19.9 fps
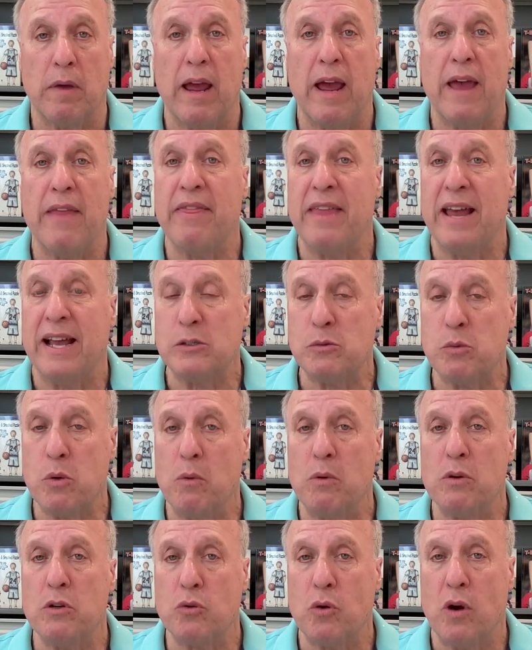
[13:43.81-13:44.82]
And that's
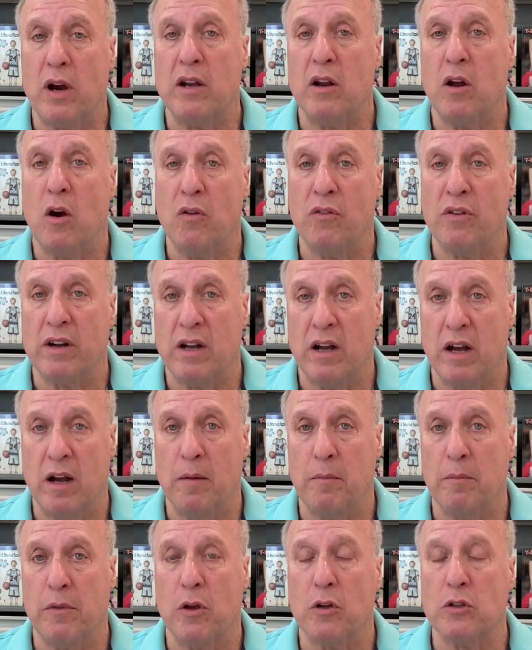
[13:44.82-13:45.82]
what we're trying to
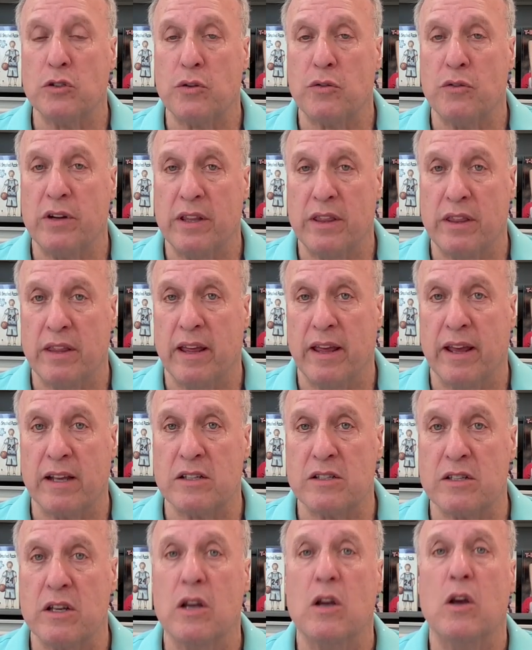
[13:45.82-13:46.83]
overcome, those 3
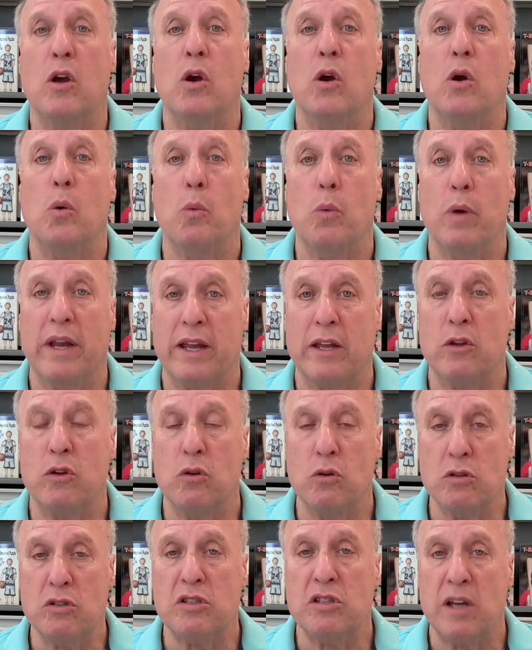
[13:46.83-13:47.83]
things. We can
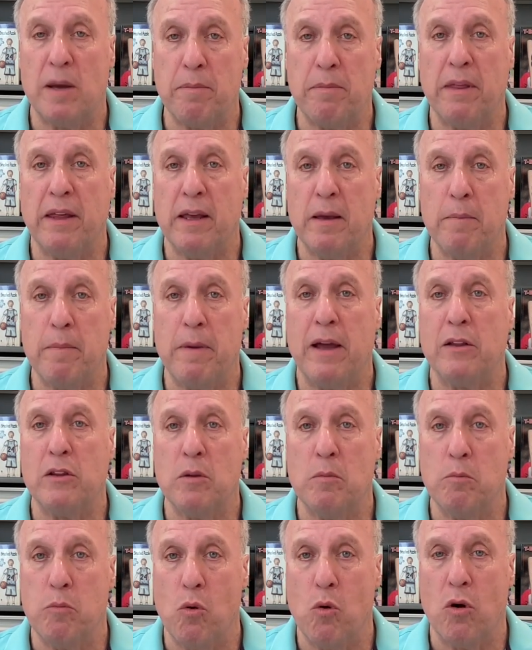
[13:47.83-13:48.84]
do something about
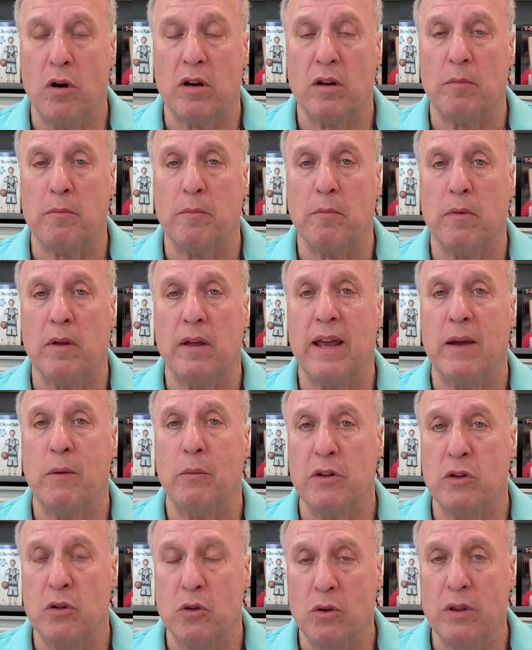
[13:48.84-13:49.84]
the boredom, and
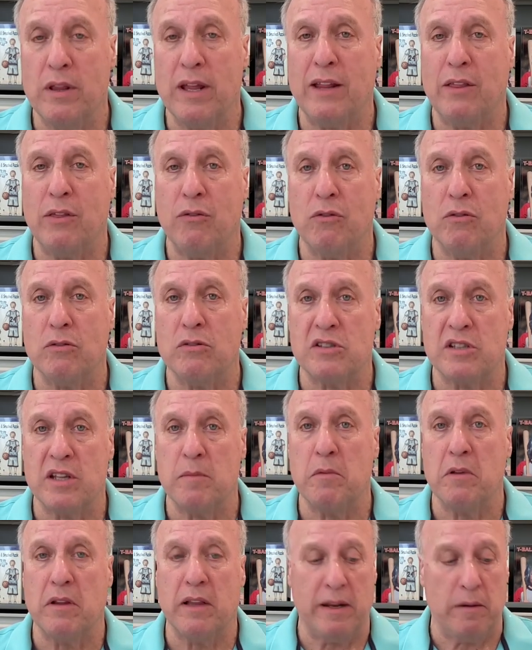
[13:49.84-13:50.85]
we do that through
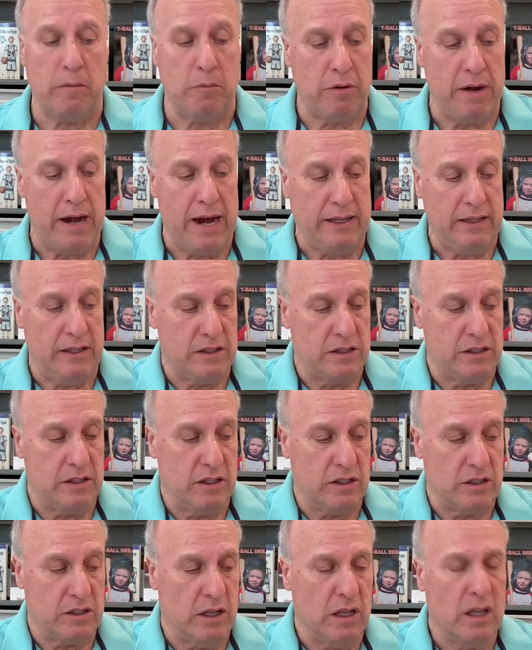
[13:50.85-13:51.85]
stimulating
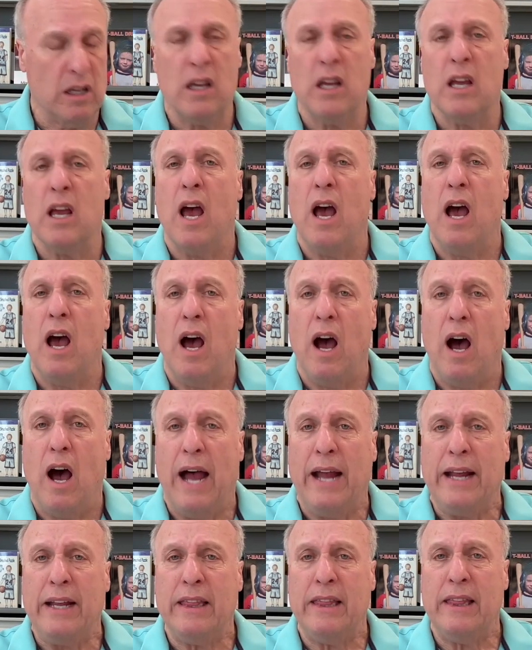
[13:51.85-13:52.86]
practices.
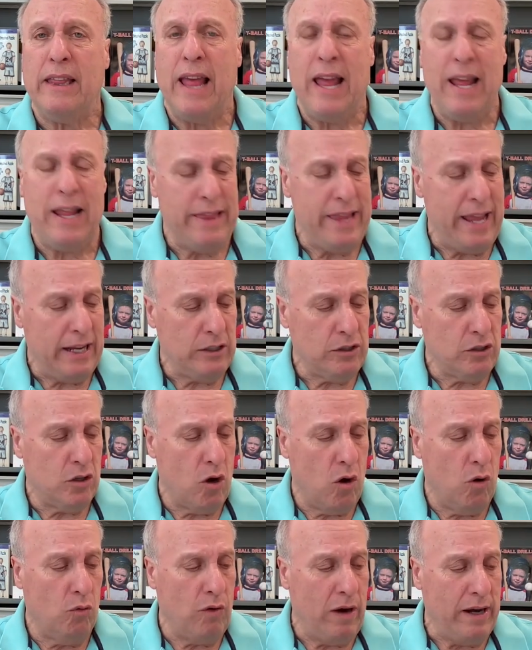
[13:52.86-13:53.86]
I then next
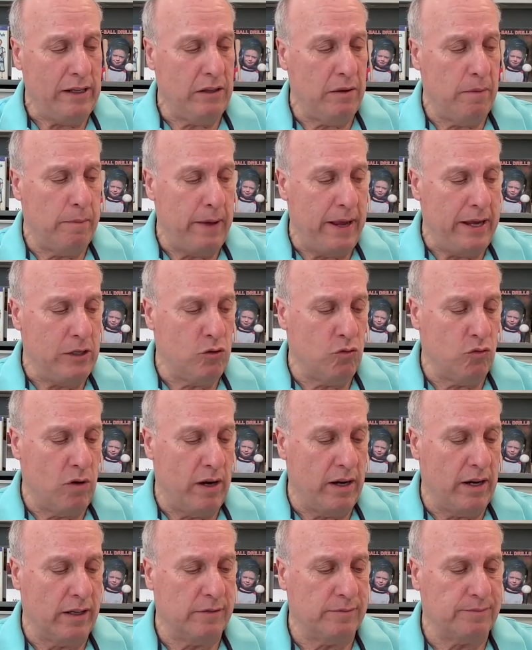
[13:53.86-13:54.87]
go right to base
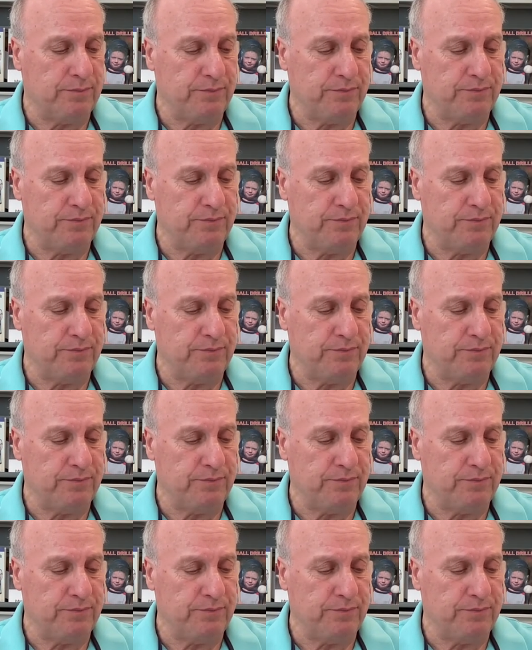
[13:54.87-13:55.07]
running.